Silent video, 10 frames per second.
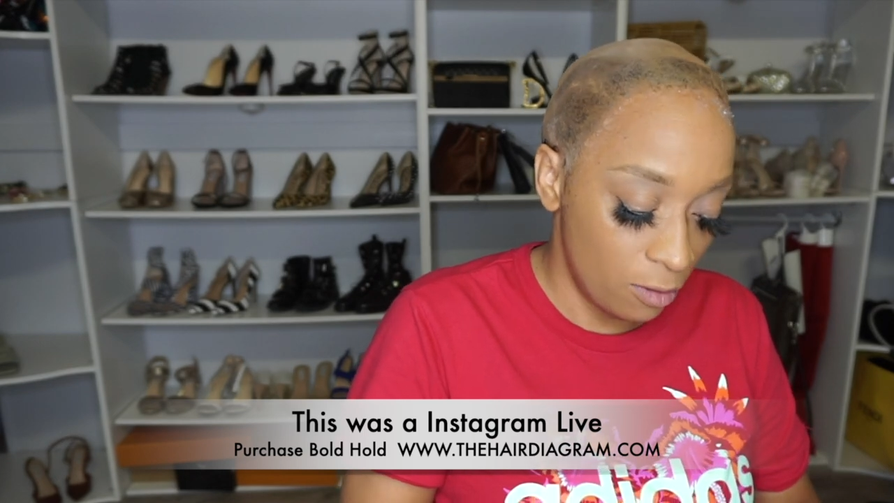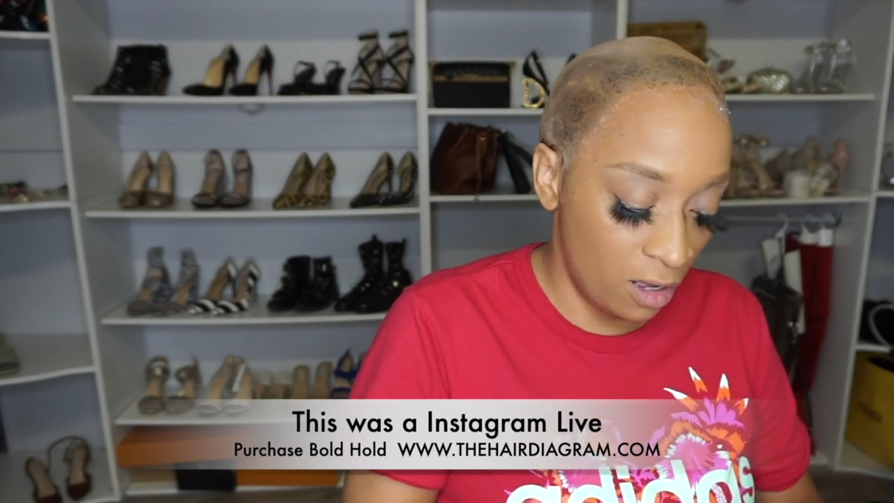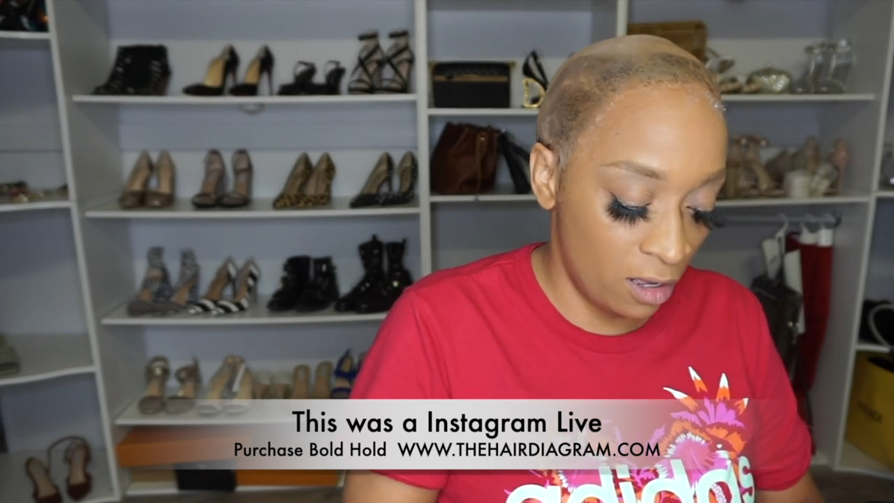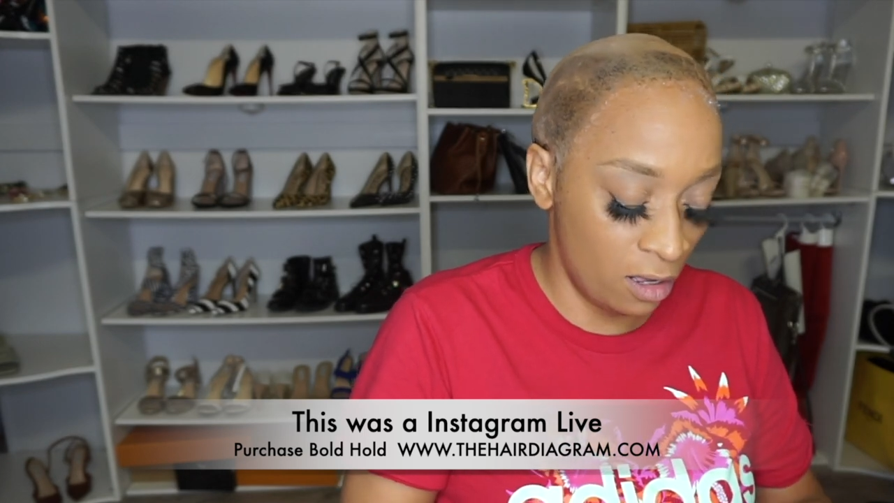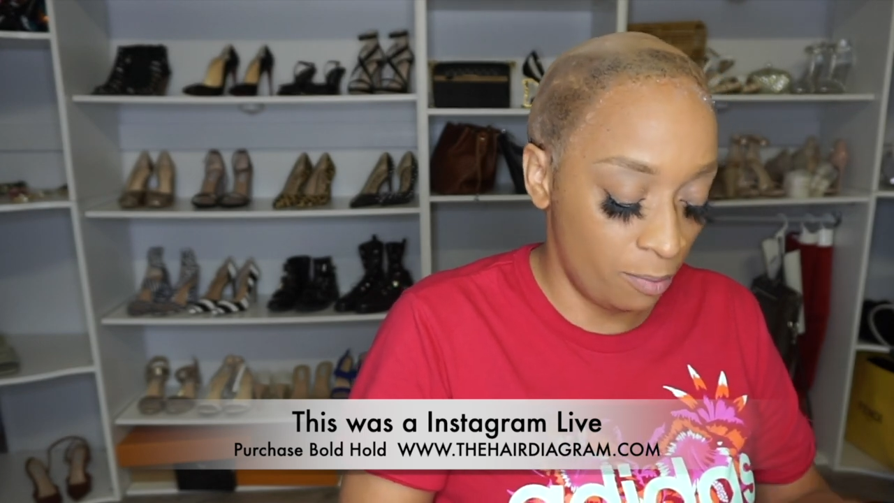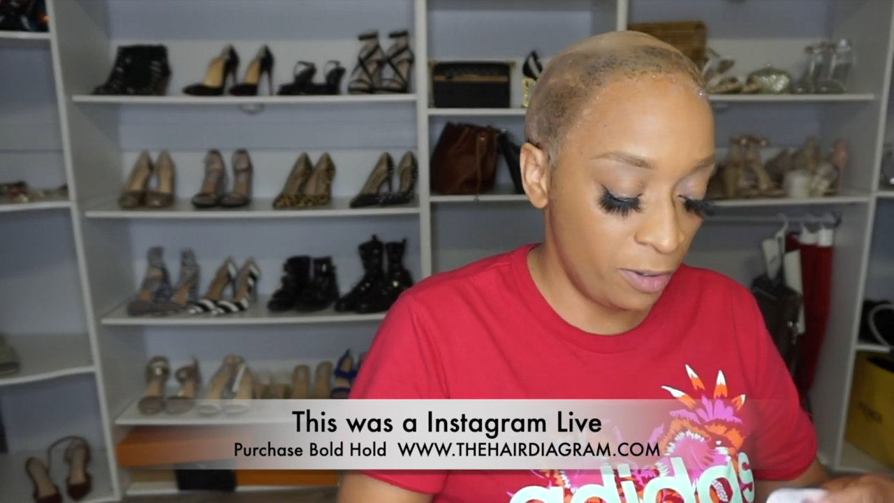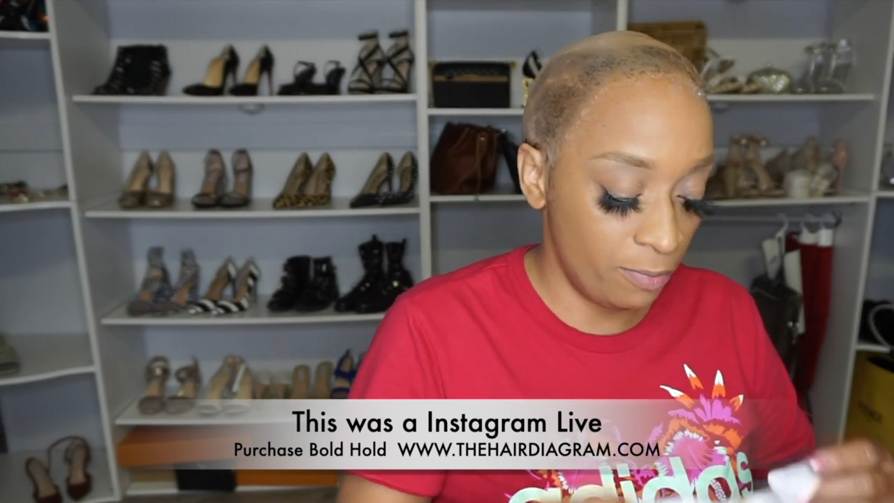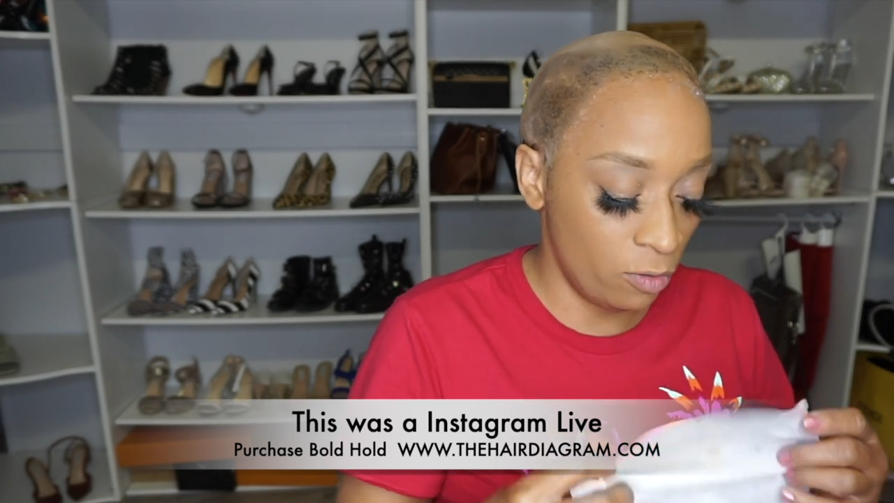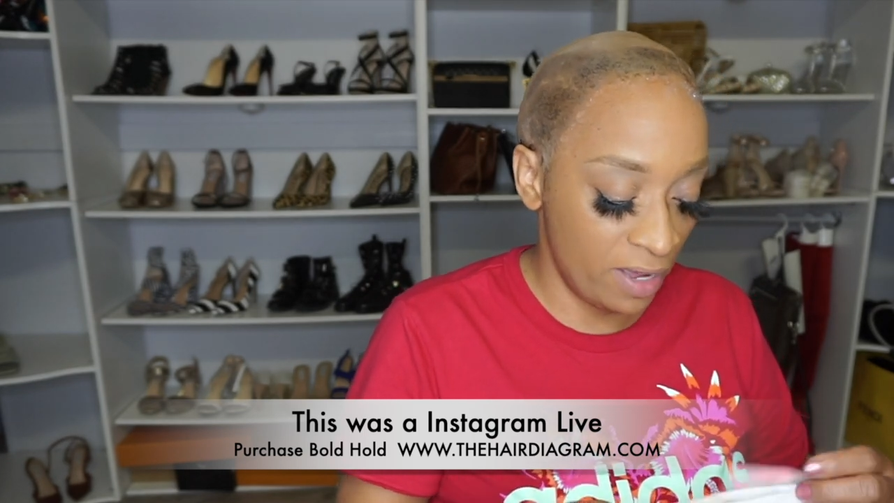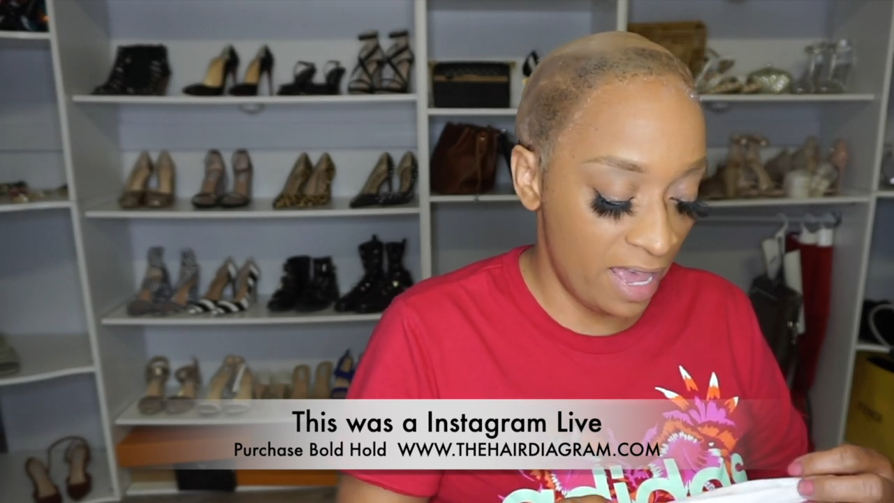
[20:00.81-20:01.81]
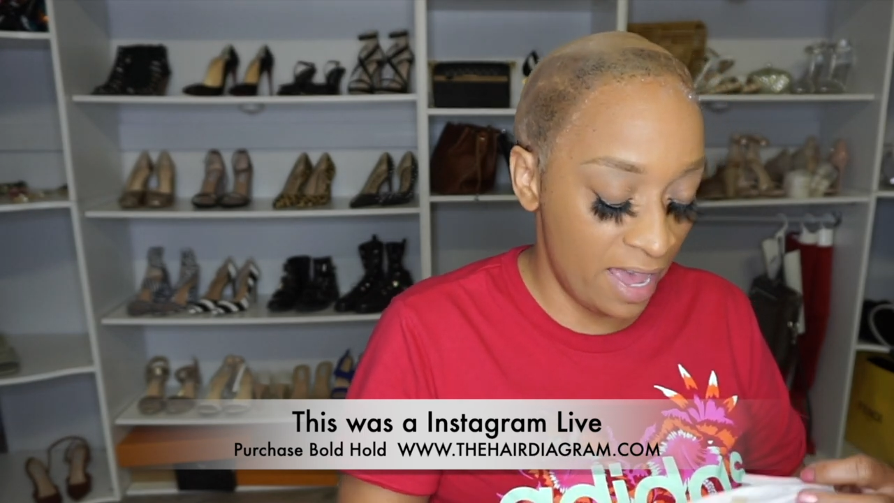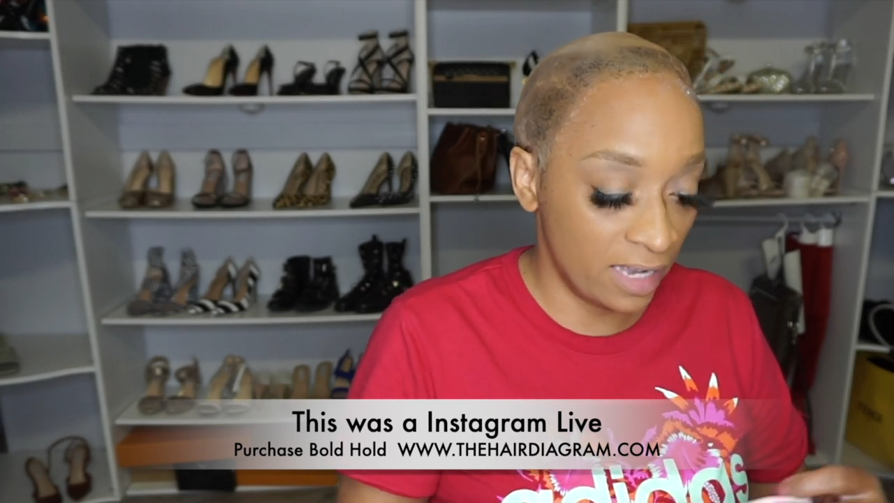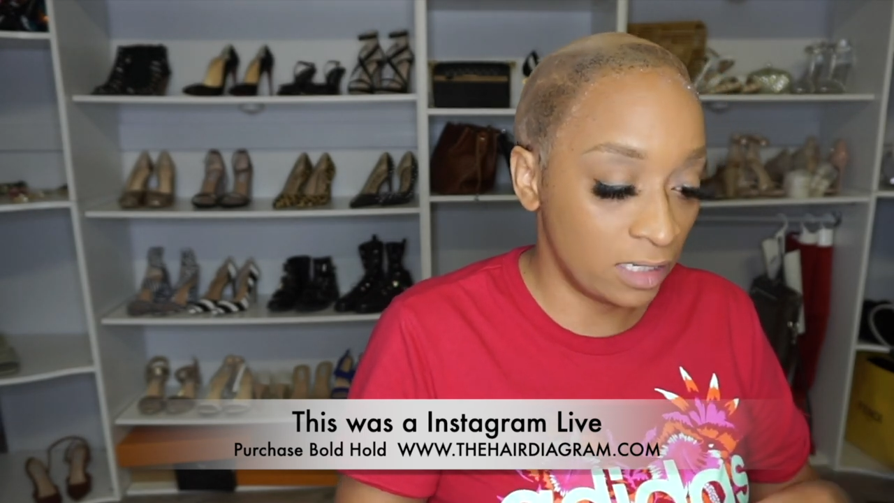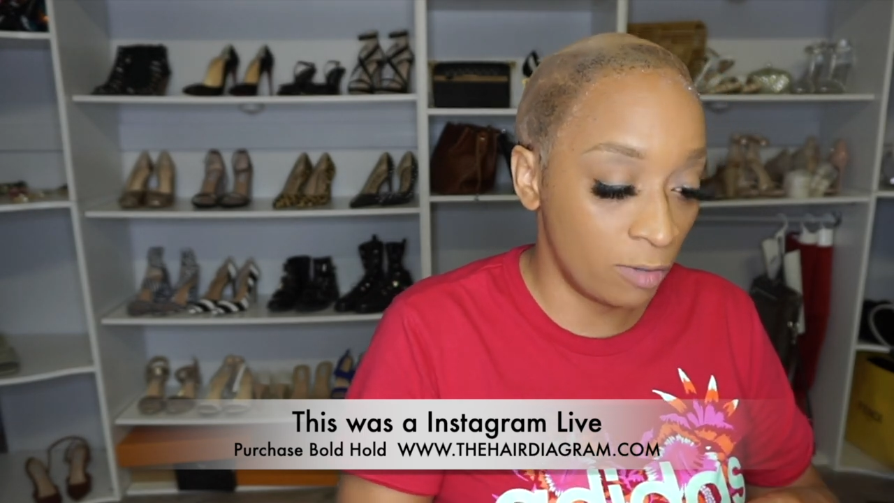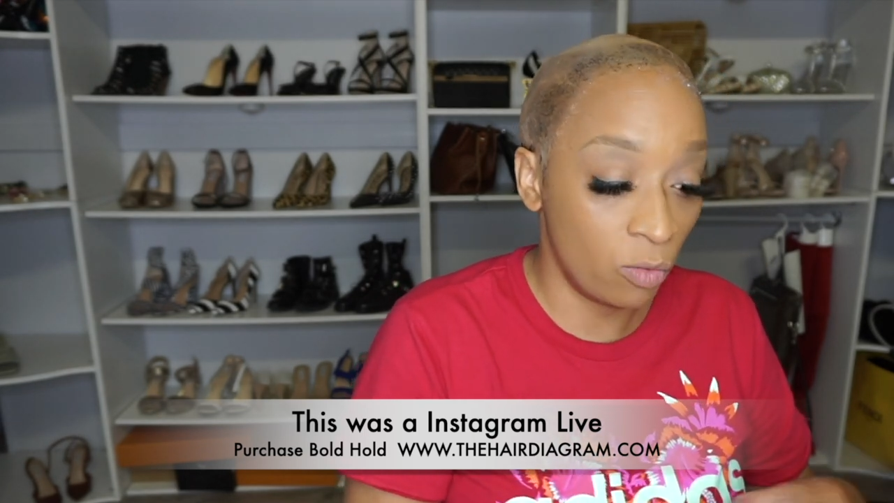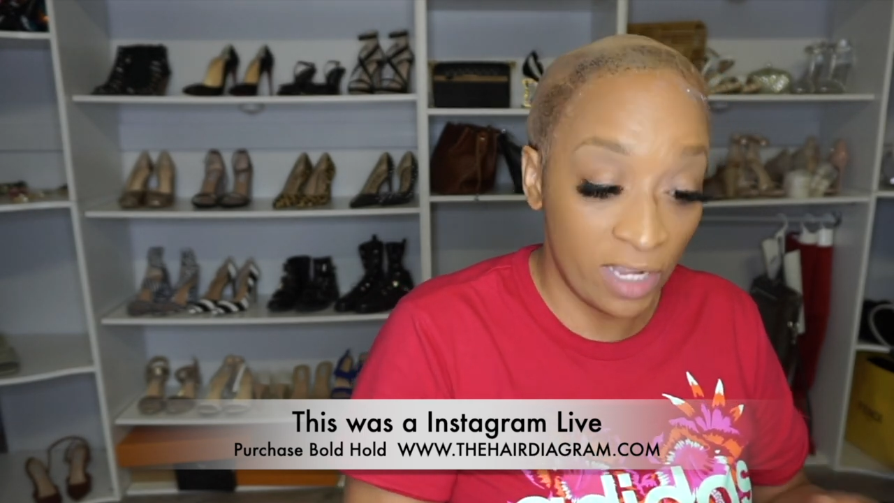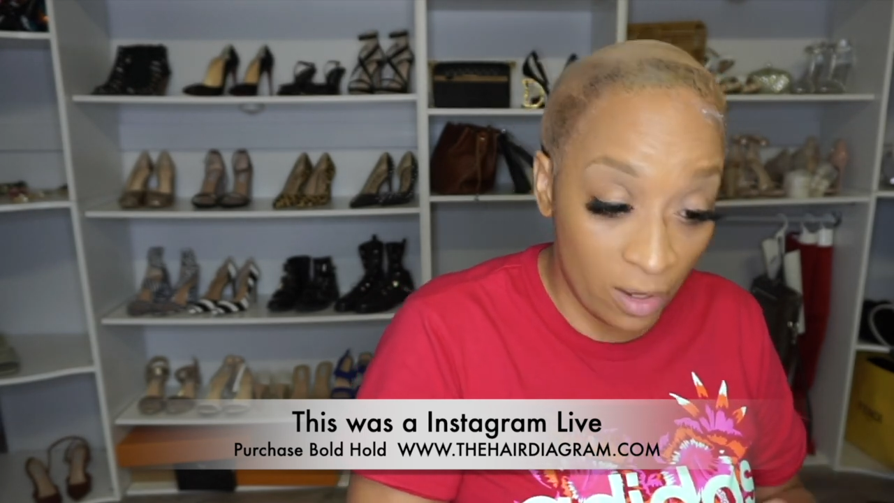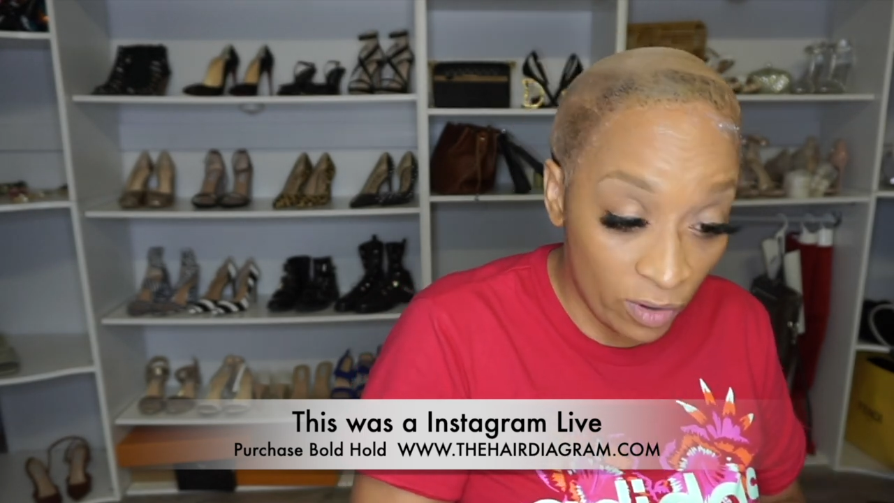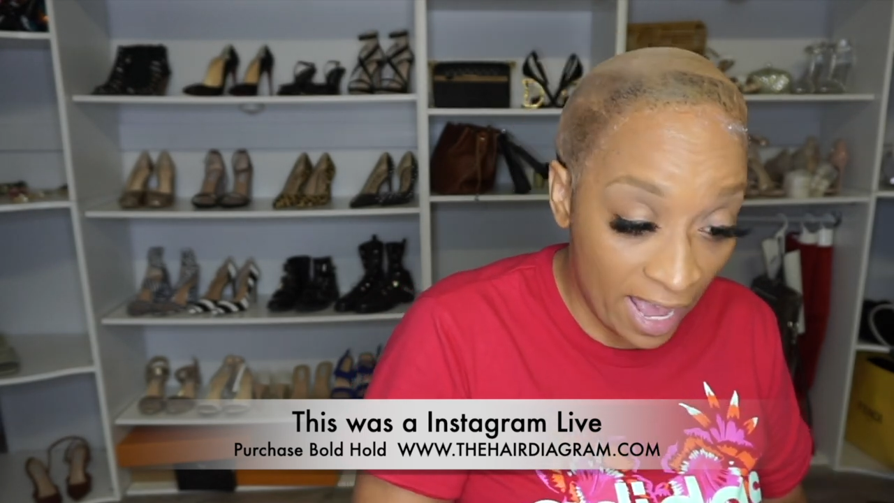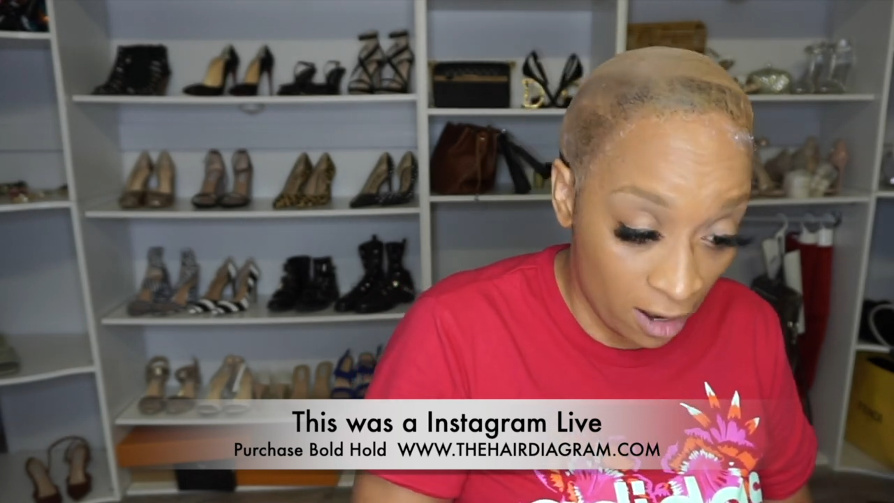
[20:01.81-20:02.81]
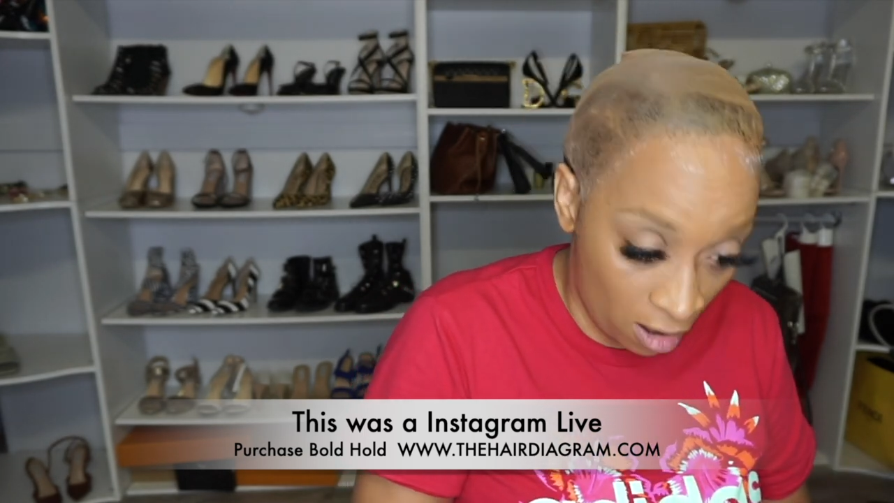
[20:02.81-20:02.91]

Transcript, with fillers: Uh, people with eczema, we, we had